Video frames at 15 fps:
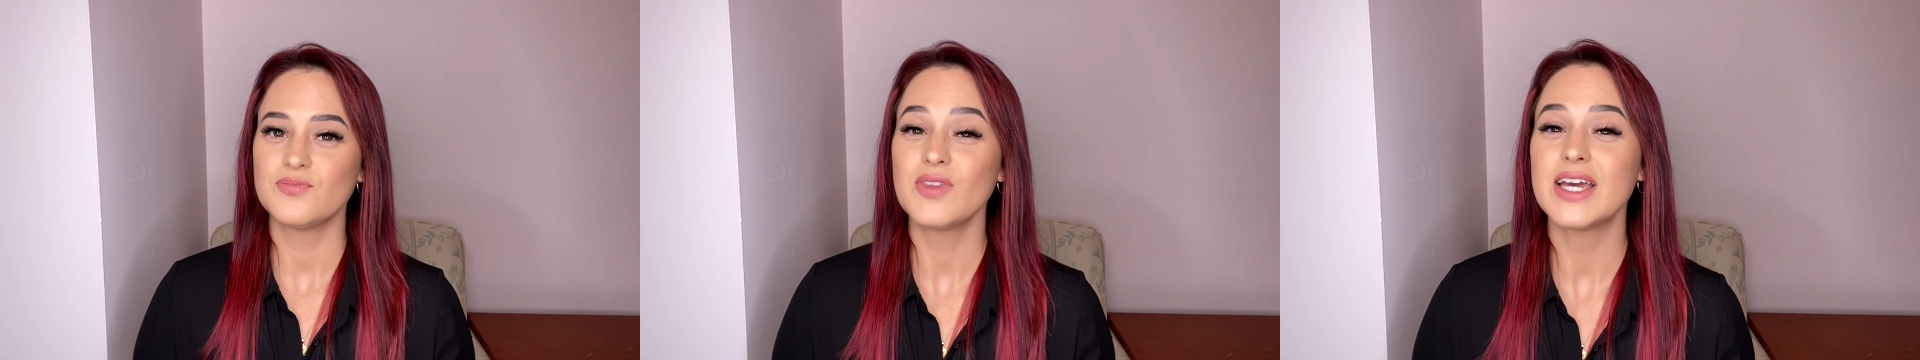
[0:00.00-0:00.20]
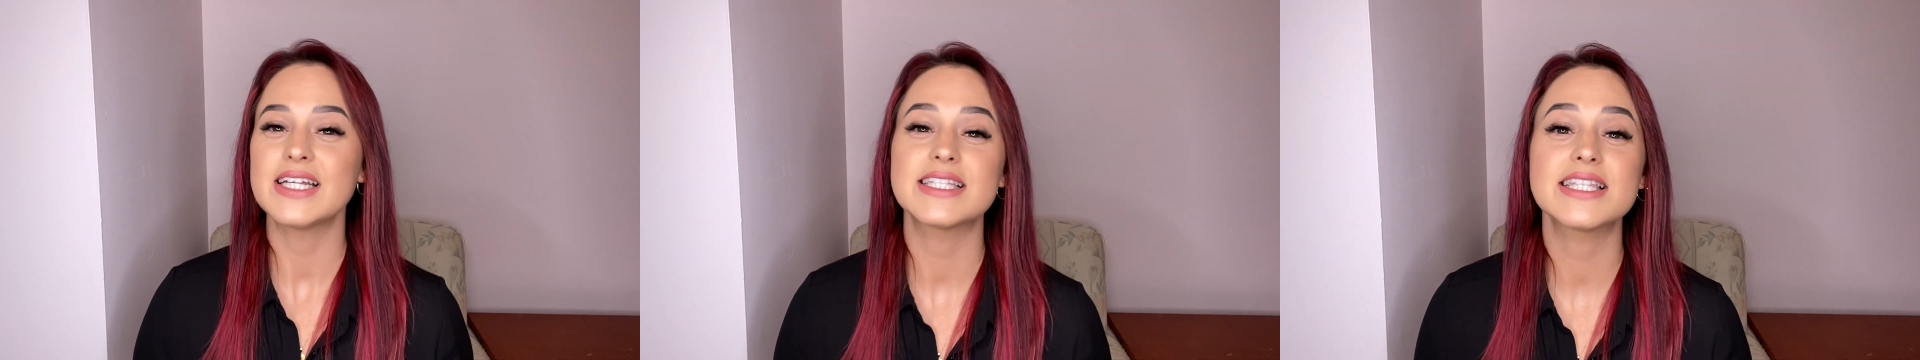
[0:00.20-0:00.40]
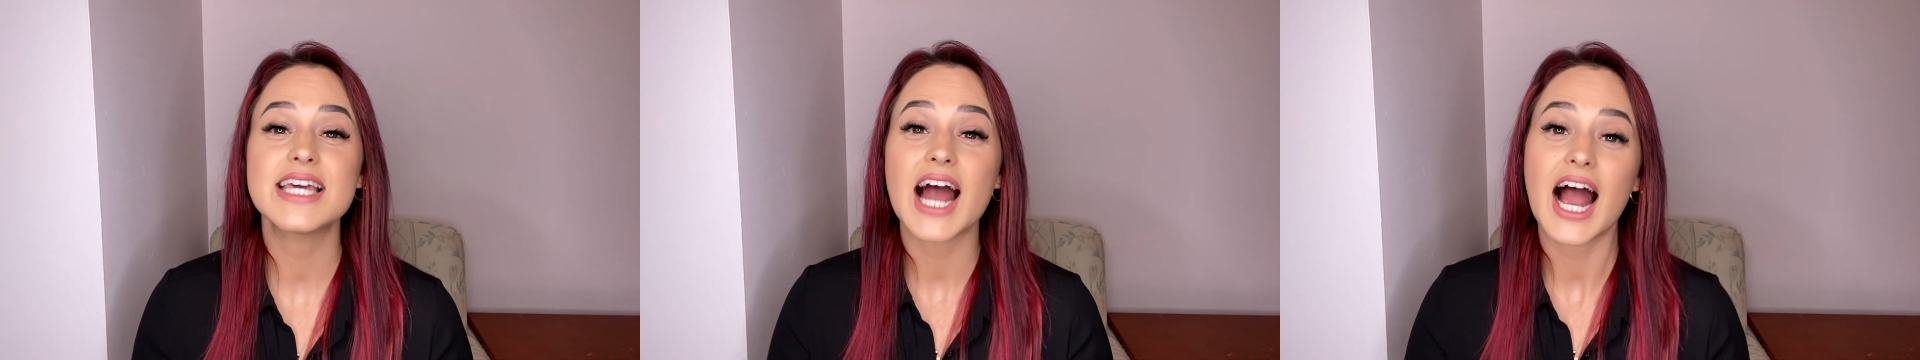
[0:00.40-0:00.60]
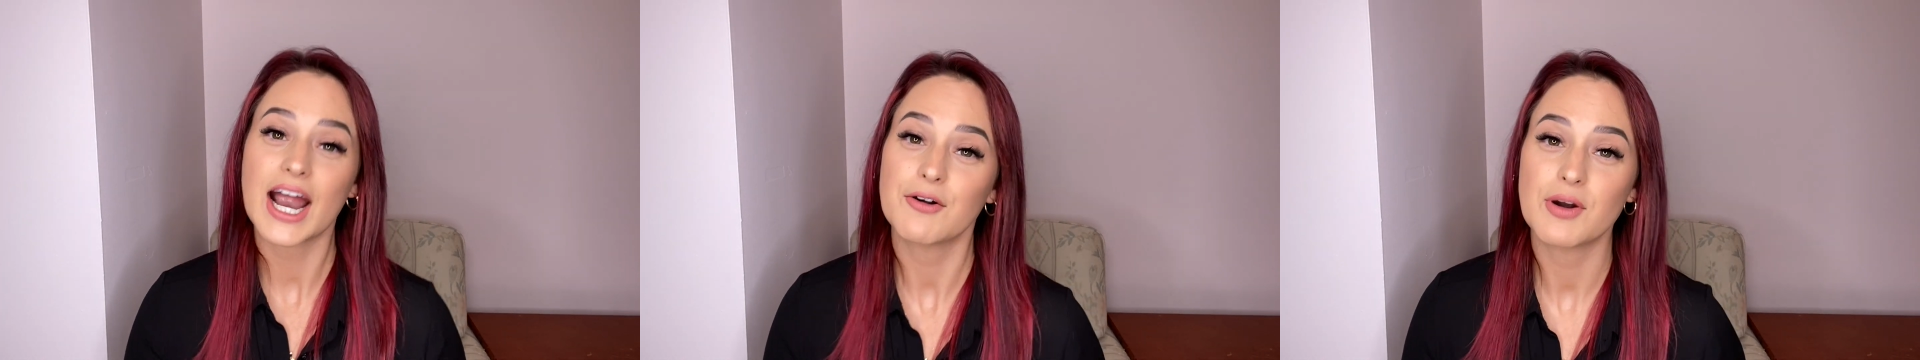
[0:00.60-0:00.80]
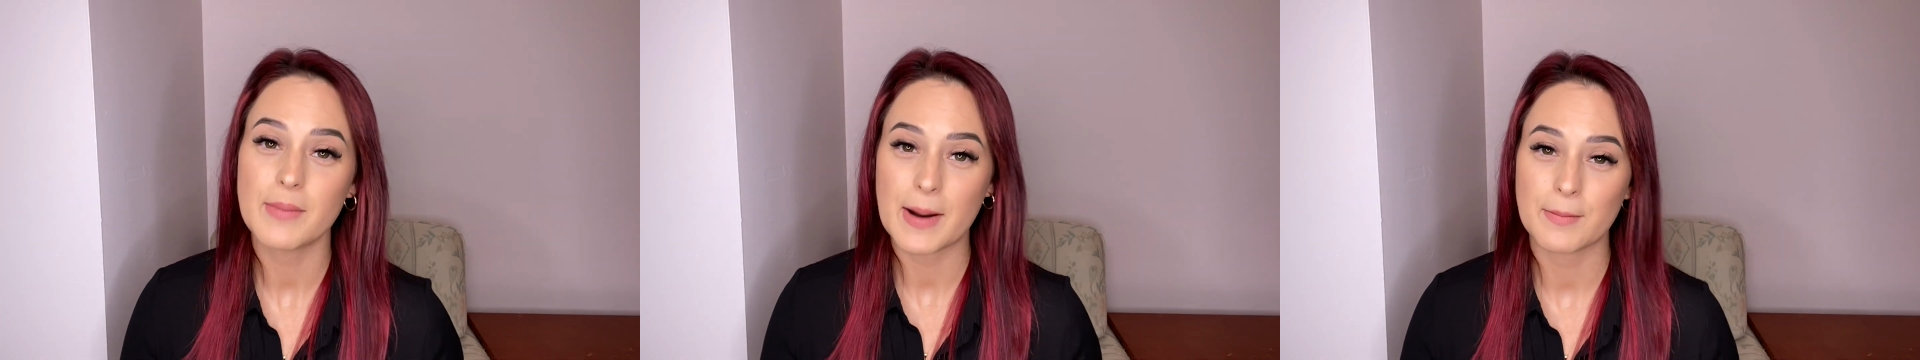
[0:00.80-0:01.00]
it's the I
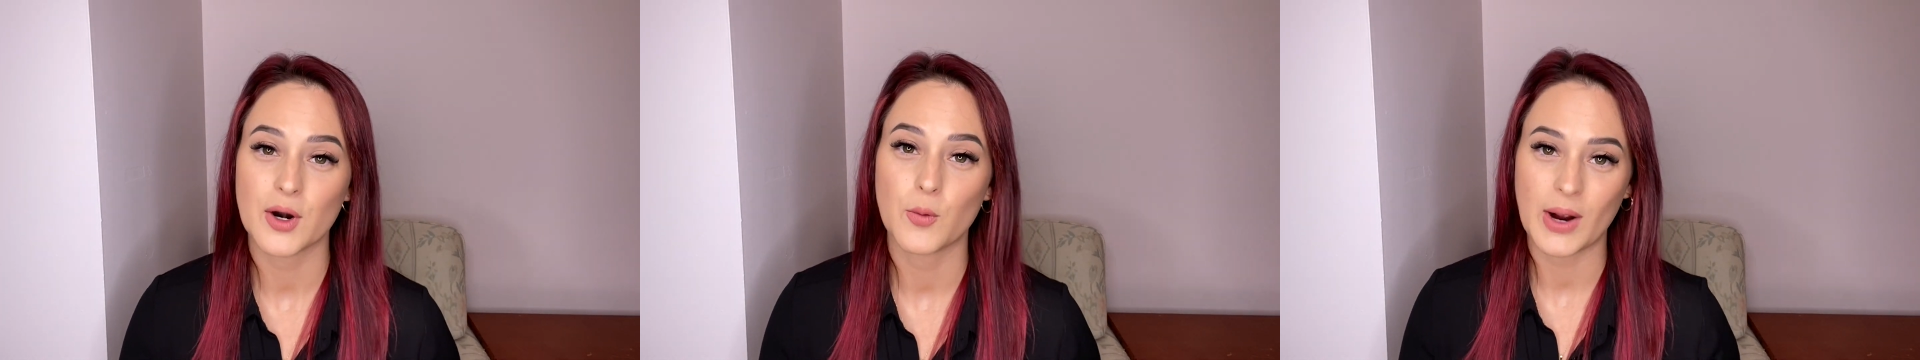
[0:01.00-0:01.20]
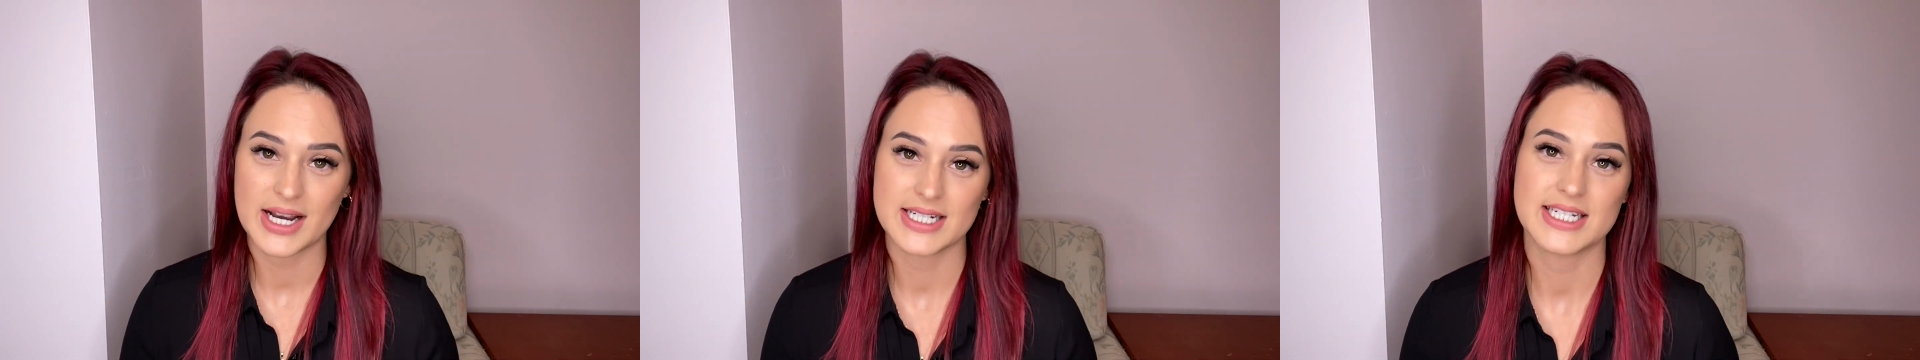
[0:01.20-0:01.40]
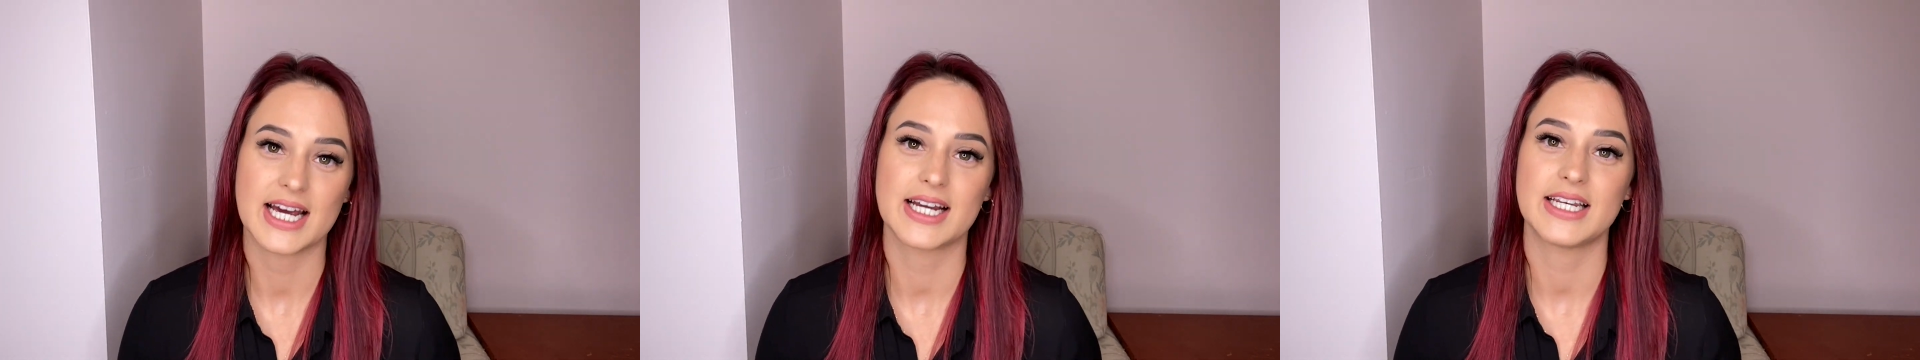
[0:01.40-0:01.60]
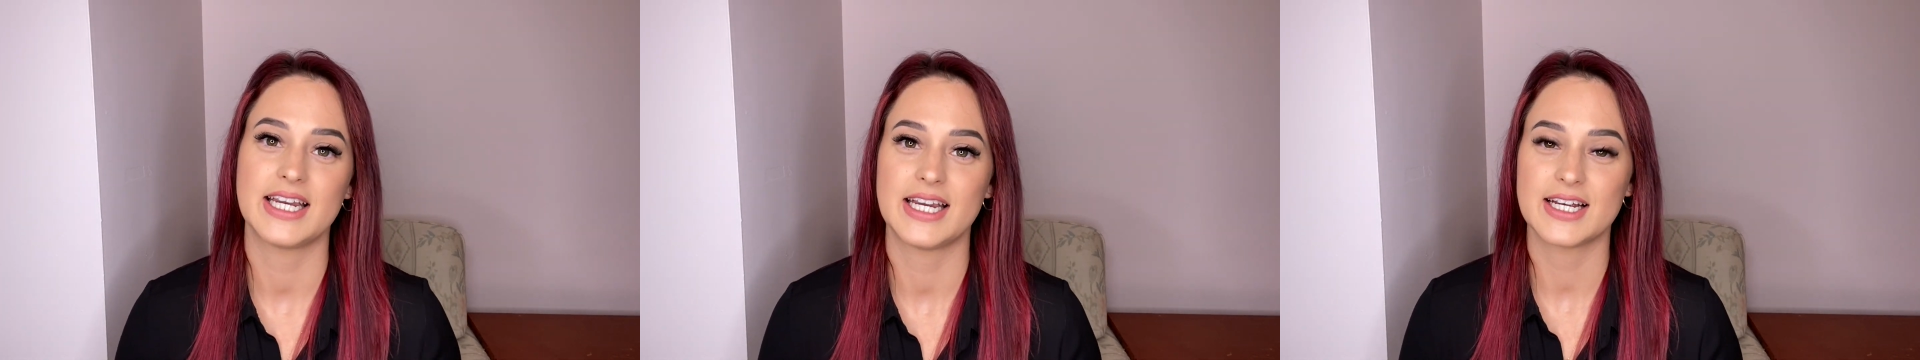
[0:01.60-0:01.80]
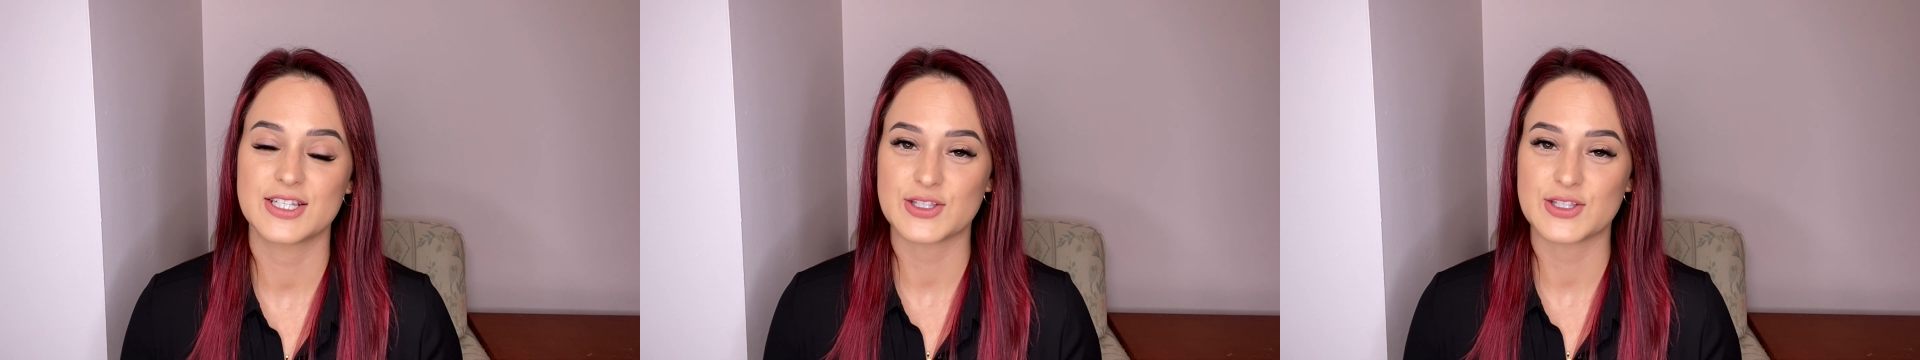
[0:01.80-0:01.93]
remember when technique.